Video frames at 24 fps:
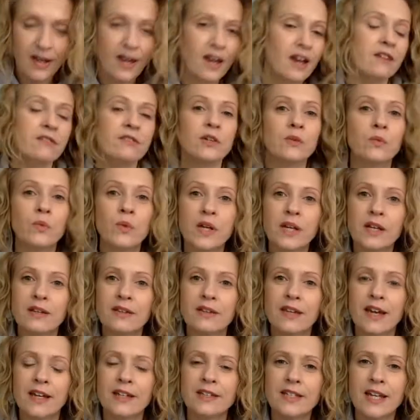Every week
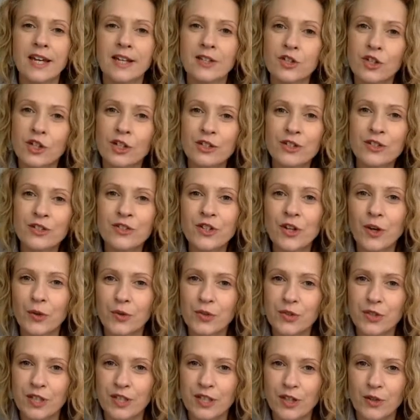they take turns
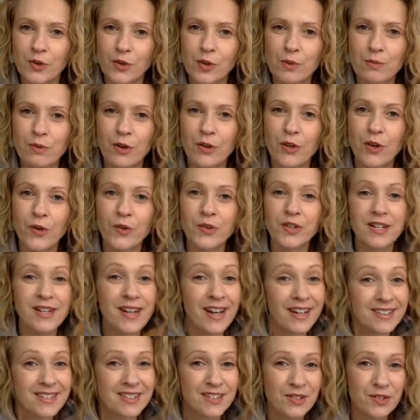hosting the group, although the
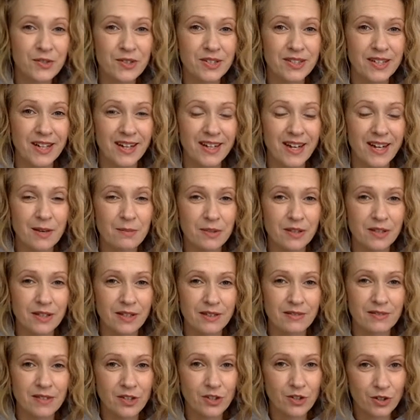next Tuesday, I
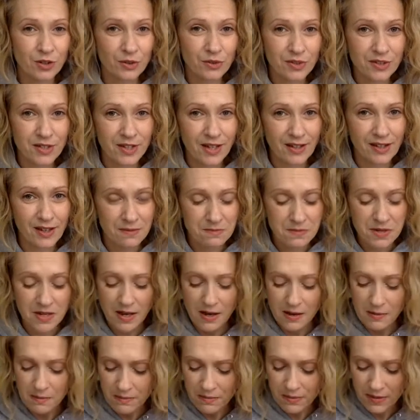believe, this Tuesday coming
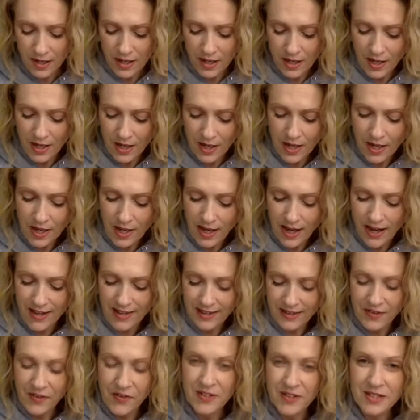up, Uh,
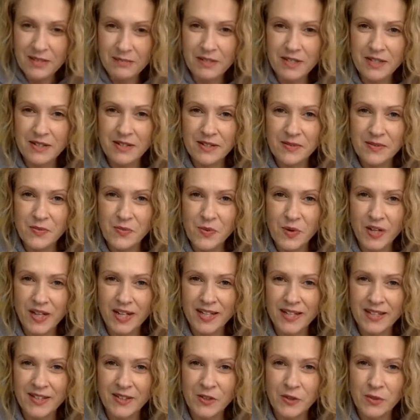they're going to be working
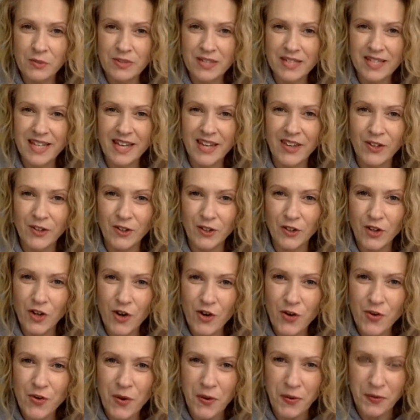in the group together,
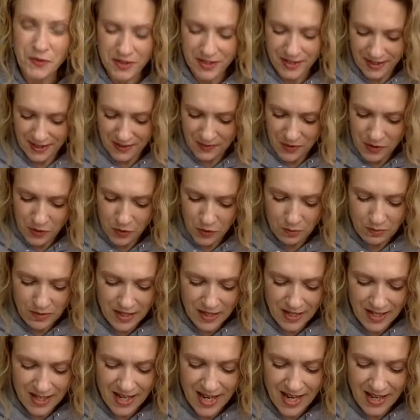co-hosting, which will
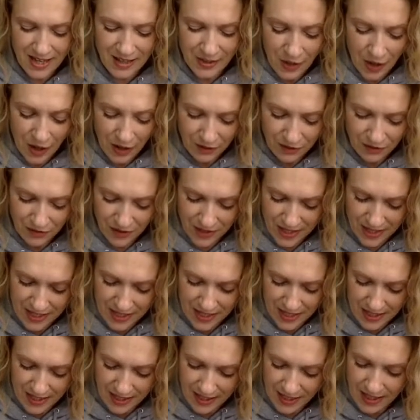be a lot of fun, I
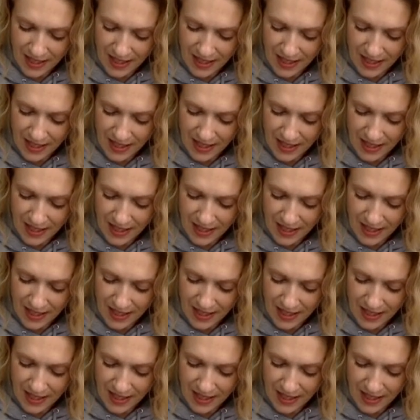think.